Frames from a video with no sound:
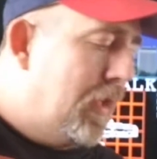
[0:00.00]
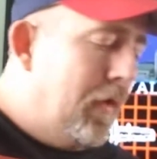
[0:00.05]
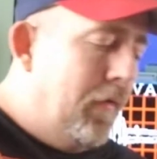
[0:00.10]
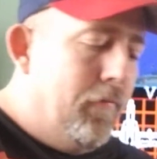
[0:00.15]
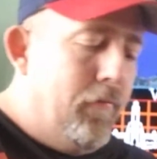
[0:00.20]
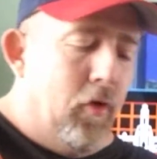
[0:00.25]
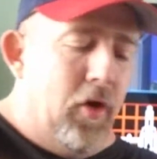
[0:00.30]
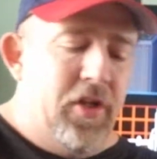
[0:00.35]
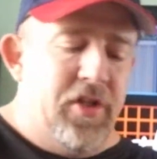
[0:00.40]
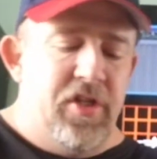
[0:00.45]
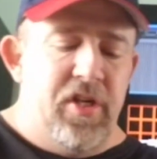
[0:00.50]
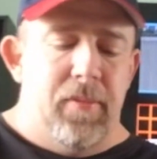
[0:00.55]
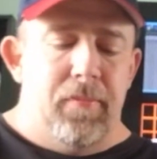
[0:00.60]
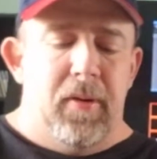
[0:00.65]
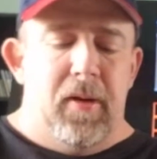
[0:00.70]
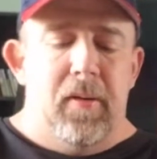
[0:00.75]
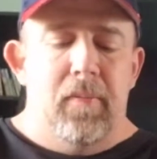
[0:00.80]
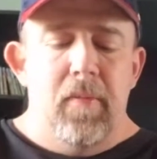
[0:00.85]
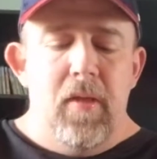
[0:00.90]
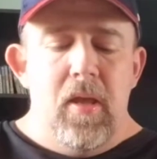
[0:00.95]
free
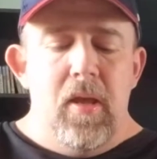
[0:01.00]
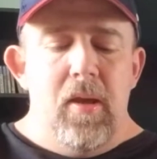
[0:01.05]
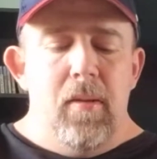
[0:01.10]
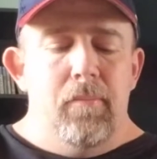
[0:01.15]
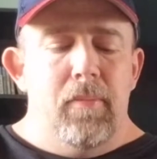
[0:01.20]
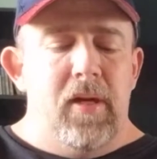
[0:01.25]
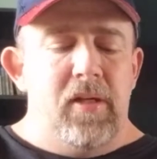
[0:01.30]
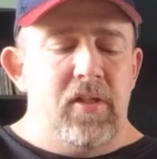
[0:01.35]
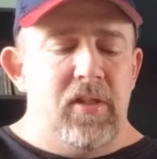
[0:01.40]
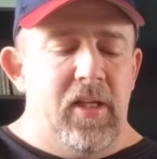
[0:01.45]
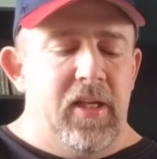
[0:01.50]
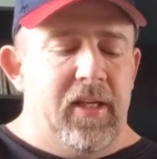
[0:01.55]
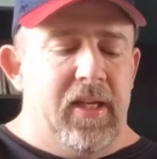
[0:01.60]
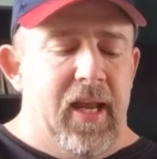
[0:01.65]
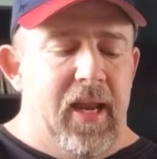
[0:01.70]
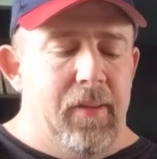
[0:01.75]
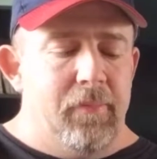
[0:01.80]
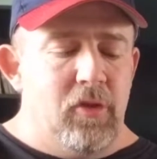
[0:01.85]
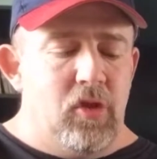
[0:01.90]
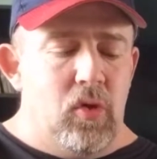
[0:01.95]
shipping. Basically, a
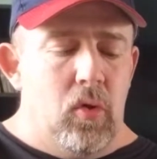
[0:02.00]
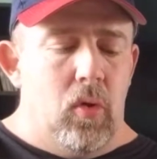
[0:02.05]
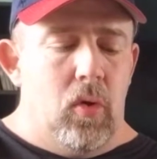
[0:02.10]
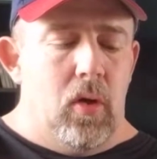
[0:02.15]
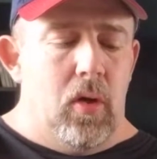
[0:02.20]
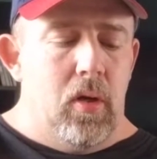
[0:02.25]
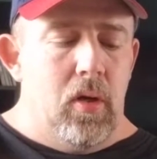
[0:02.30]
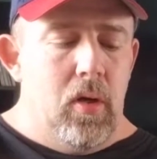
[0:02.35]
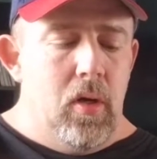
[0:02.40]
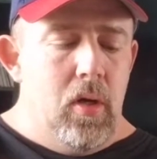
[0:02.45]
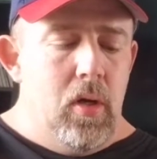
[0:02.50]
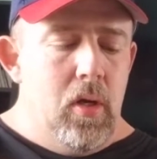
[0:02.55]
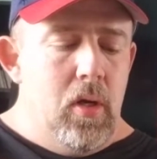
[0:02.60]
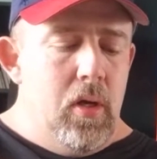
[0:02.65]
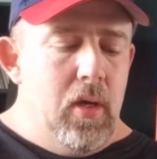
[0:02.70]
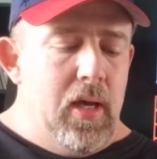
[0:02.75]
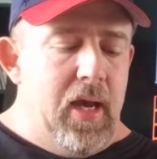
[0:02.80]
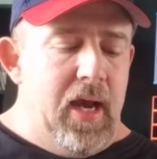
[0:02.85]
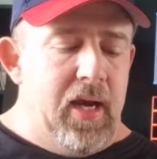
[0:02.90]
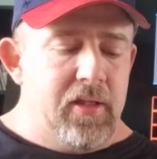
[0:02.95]
game store.
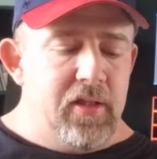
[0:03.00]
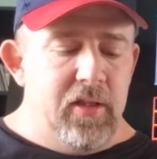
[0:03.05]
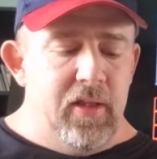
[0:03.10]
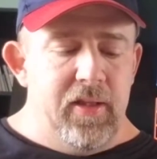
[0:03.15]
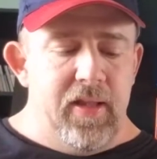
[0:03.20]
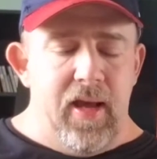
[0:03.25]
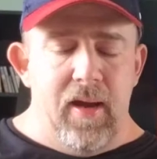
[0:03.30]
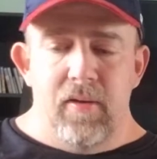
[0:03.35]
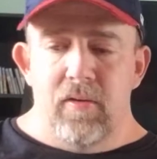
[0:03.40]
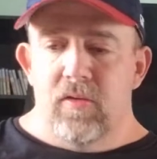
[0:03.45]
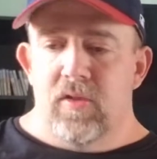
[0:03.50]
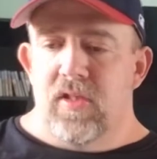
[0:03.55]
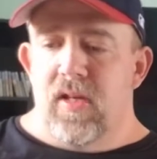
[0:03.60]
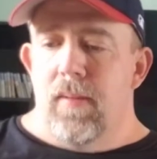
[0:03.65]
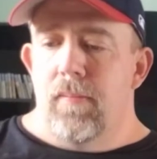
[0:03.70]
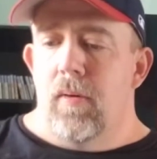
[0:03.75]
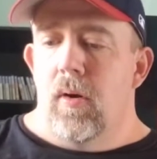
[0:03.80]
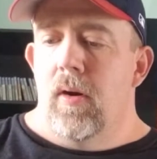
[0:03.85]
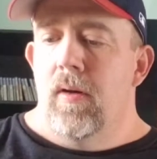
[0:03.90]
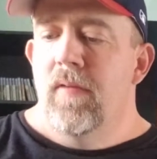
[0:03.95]
Actually, that was
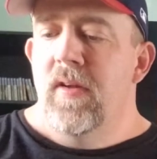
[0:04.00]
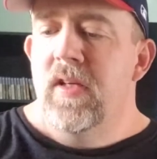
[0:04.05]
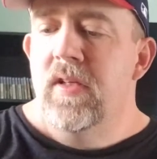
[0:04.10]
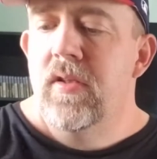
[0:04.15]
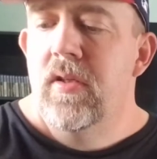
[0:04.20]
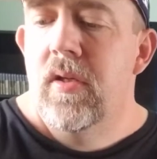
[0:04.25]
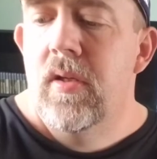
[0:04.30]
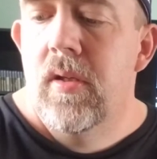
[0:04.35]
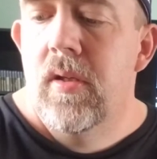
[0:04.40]
not part of it.